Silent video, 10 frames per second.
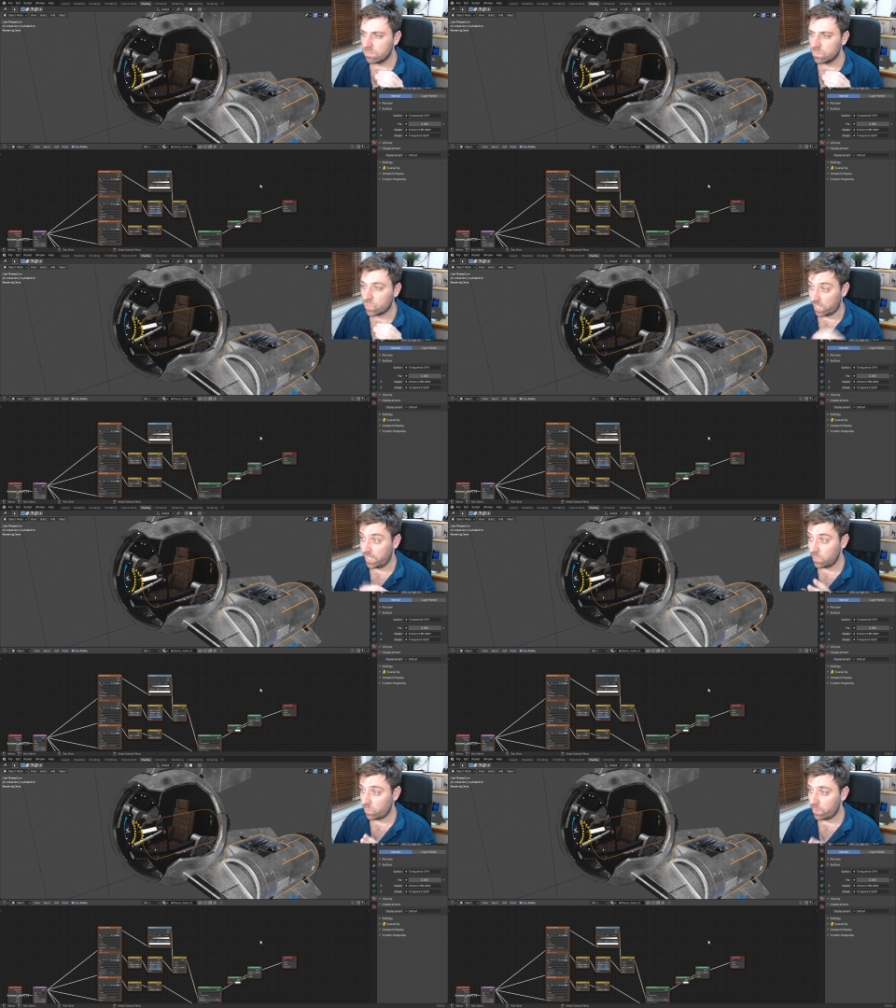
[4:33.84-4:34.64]
So
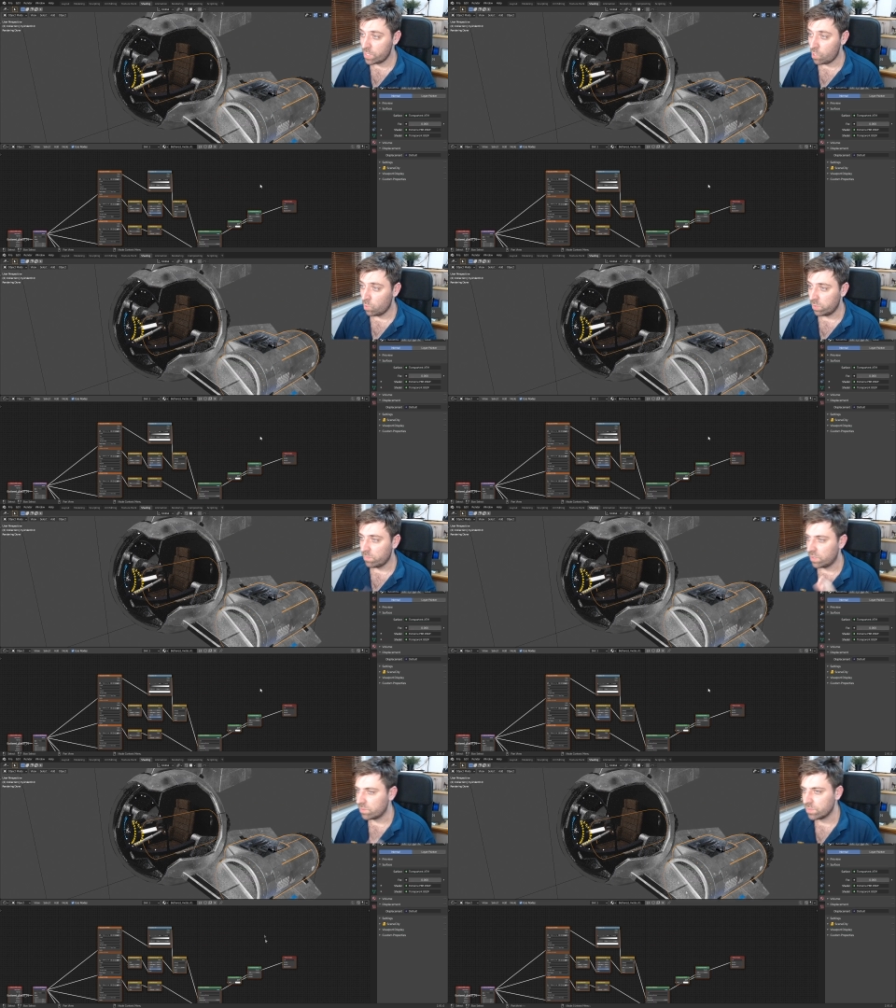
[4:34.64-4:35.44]
here's one of my older
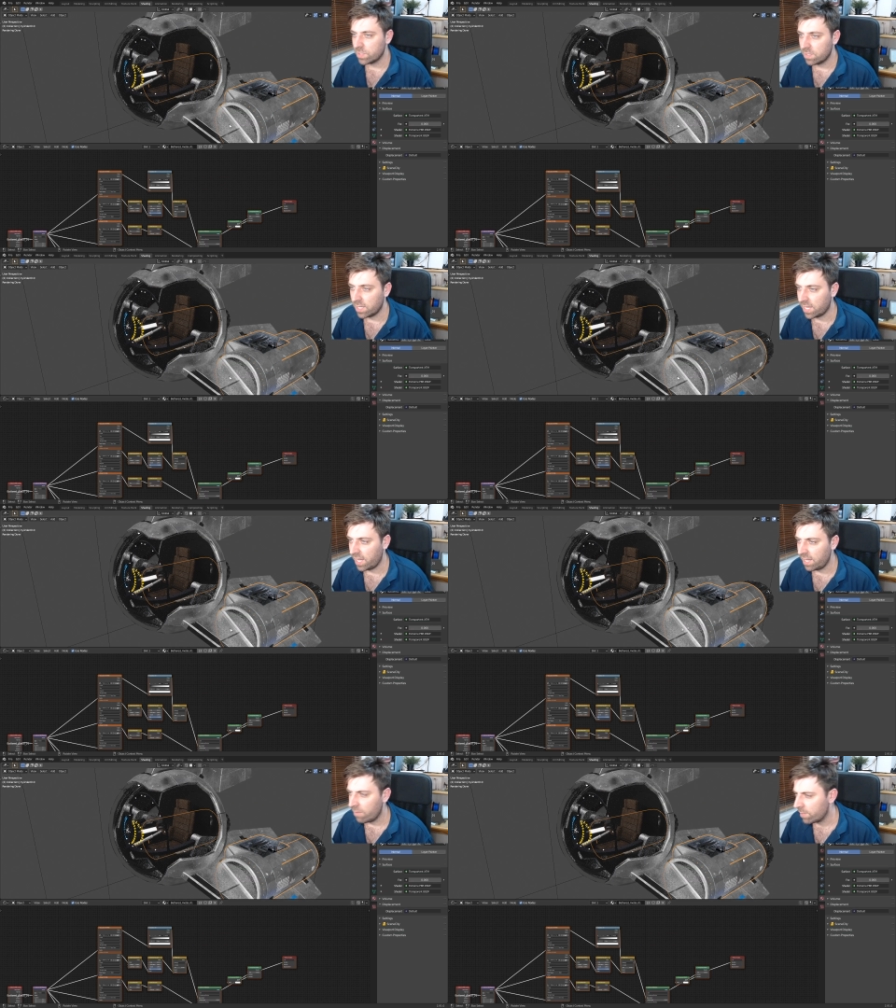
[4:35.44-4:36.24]
models,
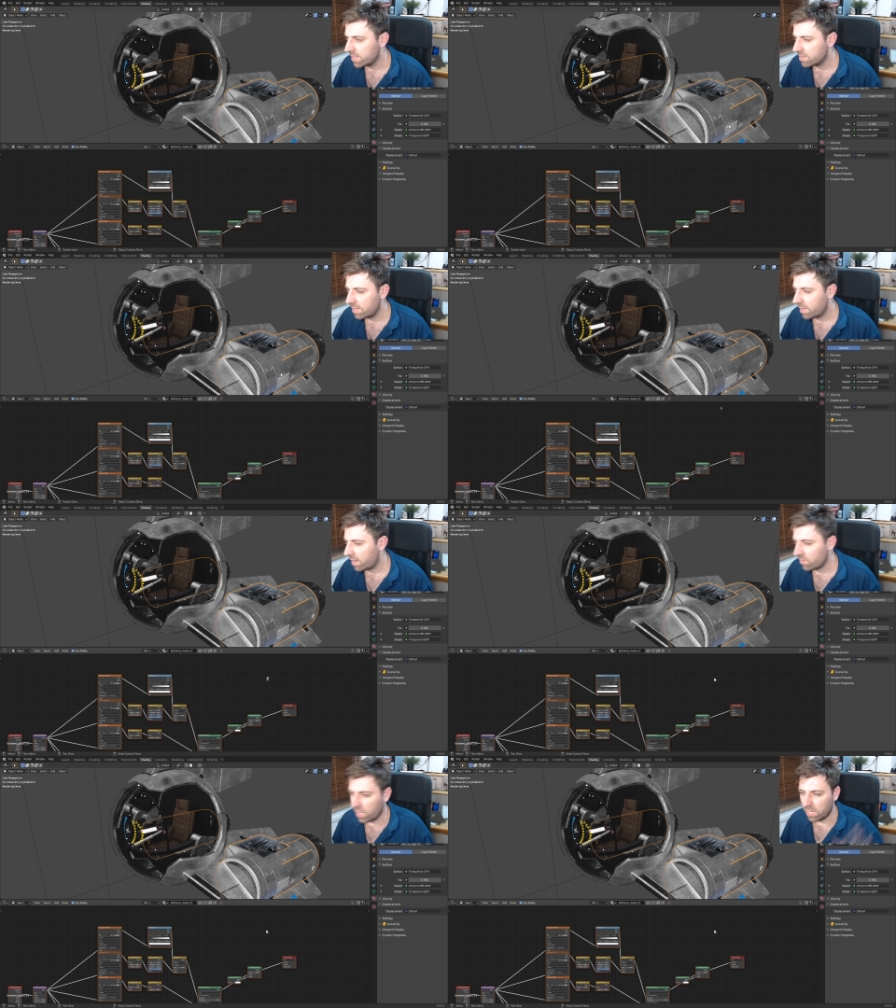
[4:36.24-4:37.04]
okay? And we can see that
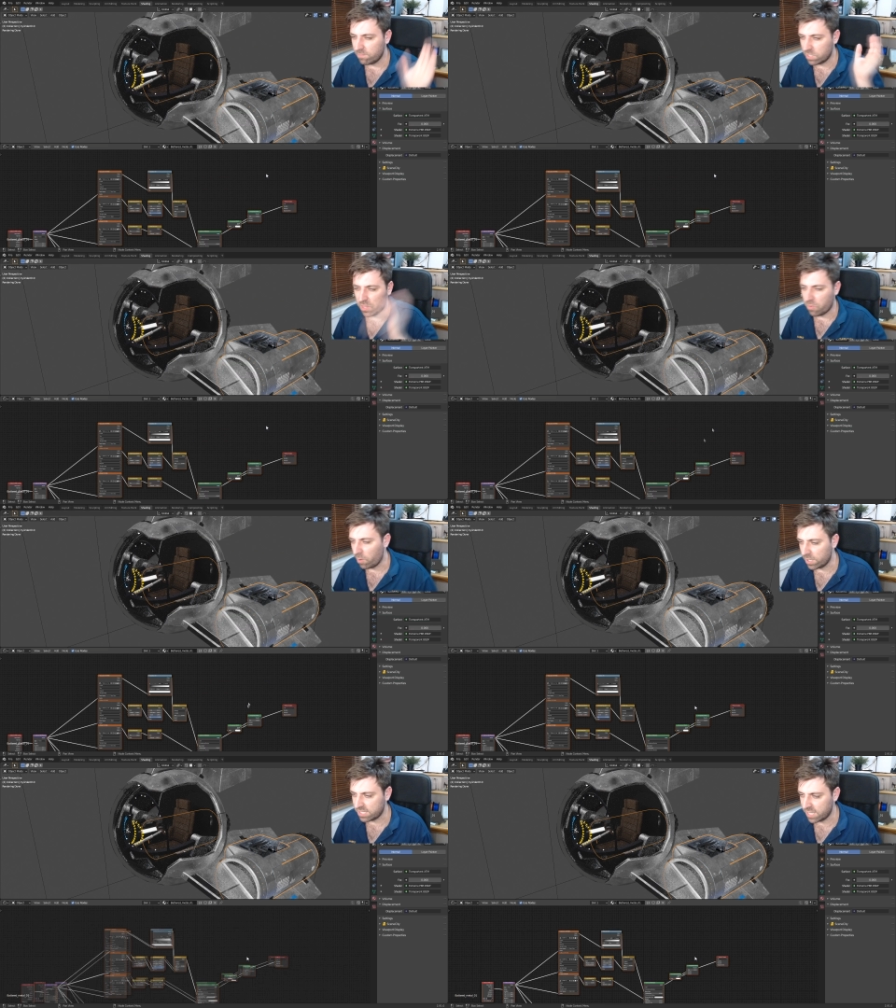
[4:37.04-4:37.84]
I've kind of just
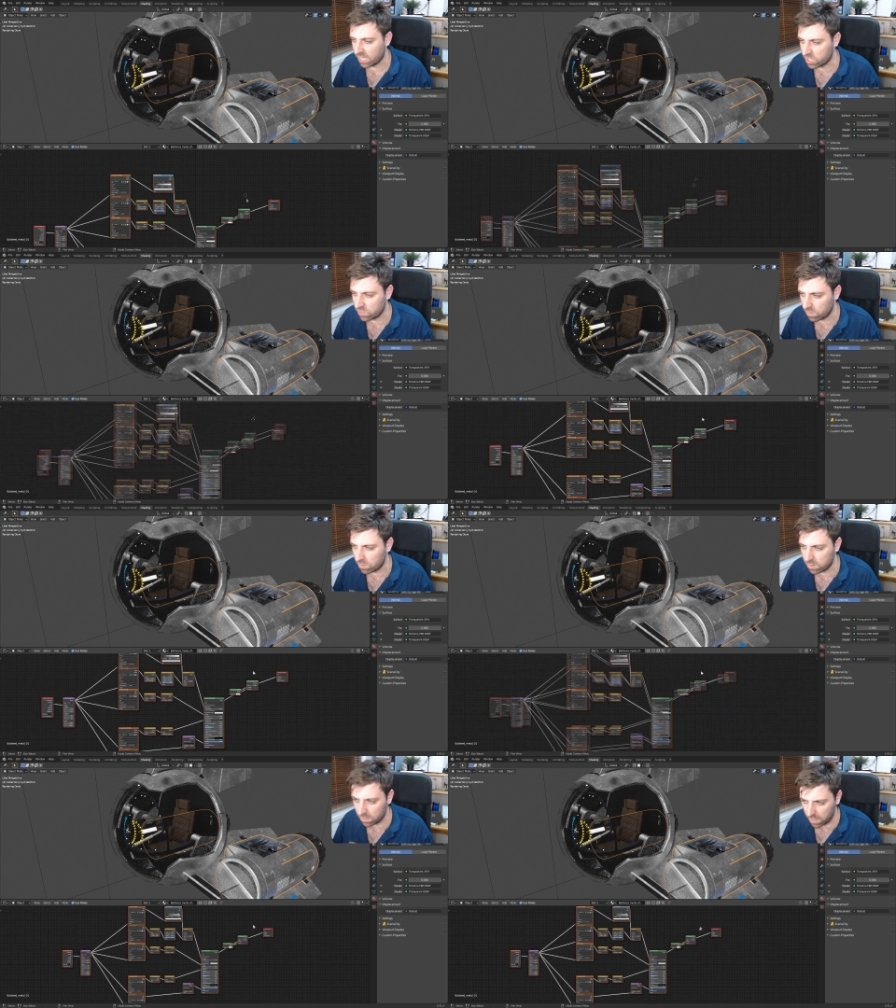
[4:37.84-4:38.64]
thrown a texture on.